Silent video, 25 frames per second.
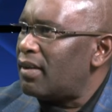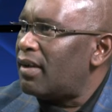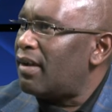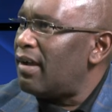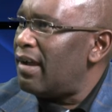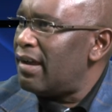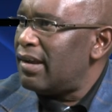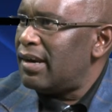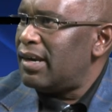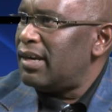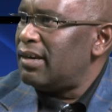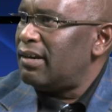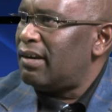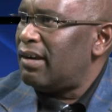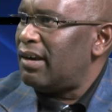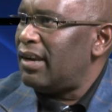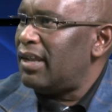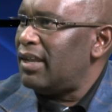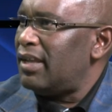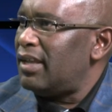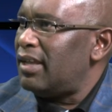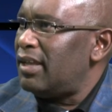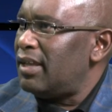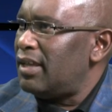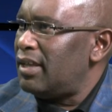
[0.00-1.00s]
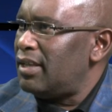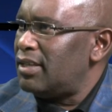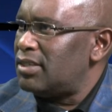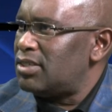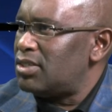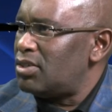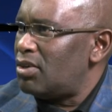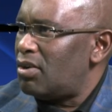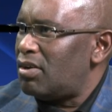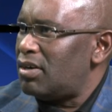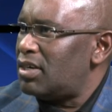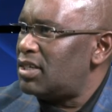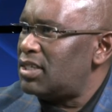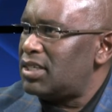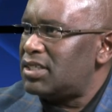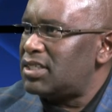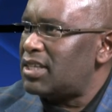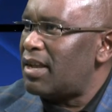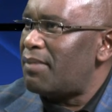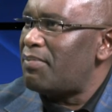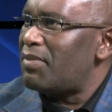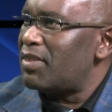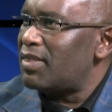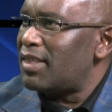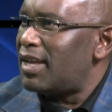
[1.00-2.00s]
currently is not
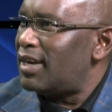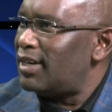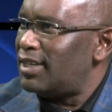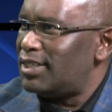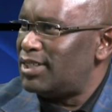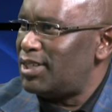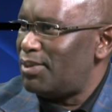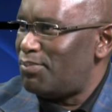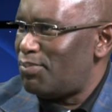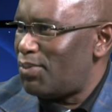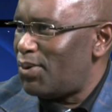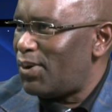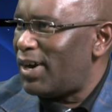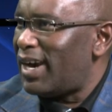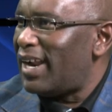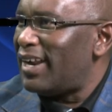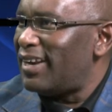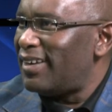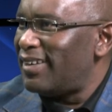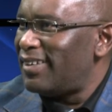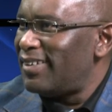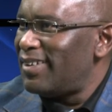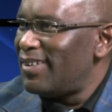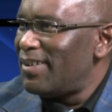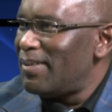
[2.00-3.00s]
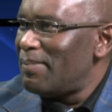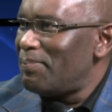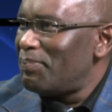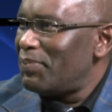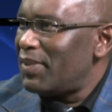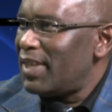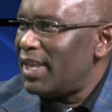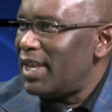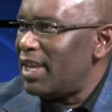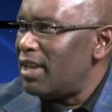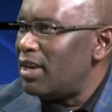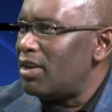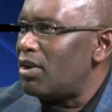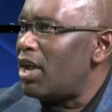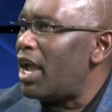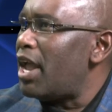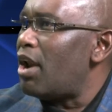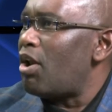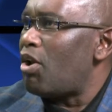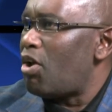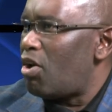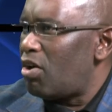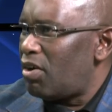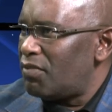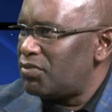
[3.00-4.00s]
something that is immoral in a
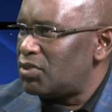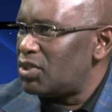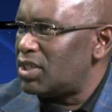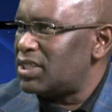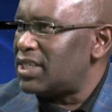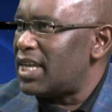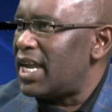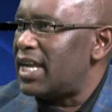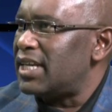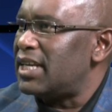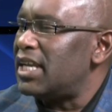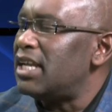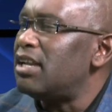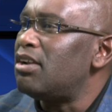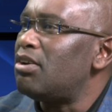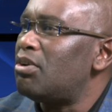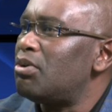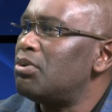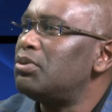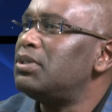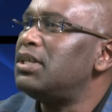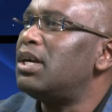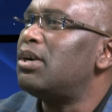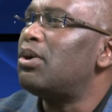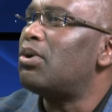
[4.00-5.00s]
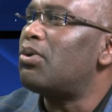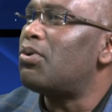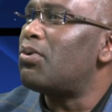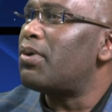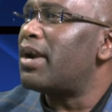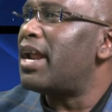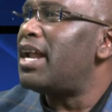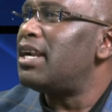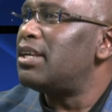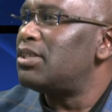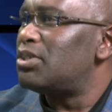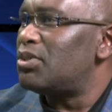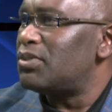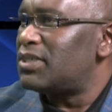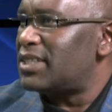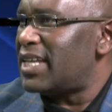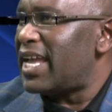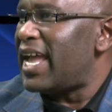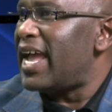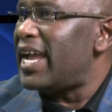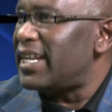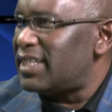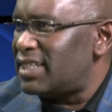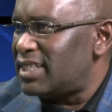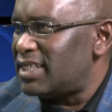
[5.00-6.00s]
lot of society, including rural
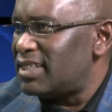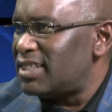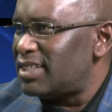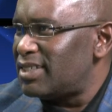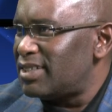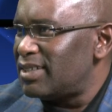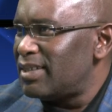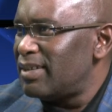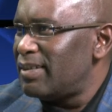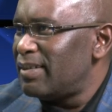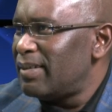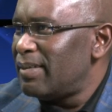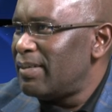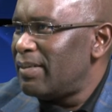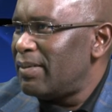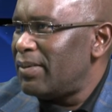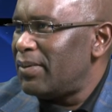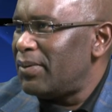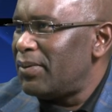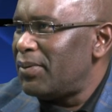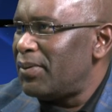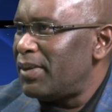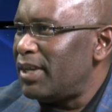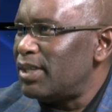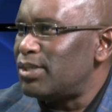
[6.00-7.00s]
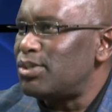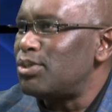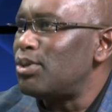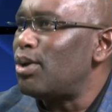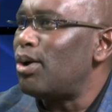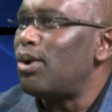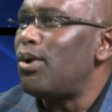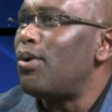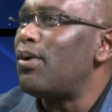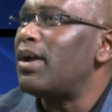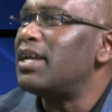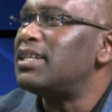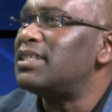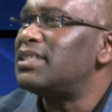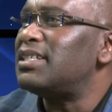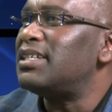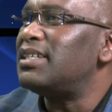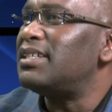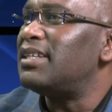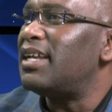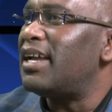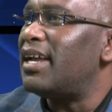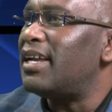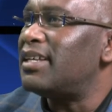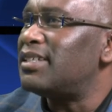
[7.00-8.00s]
societies. It's no longer
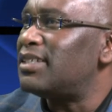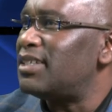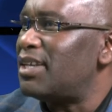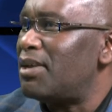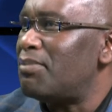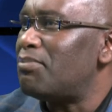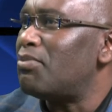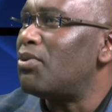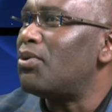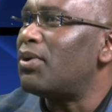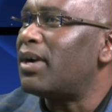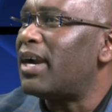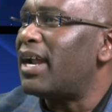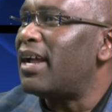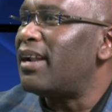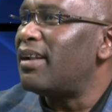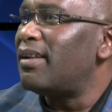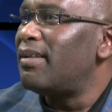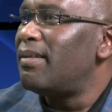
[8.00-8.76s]
seen as immoral,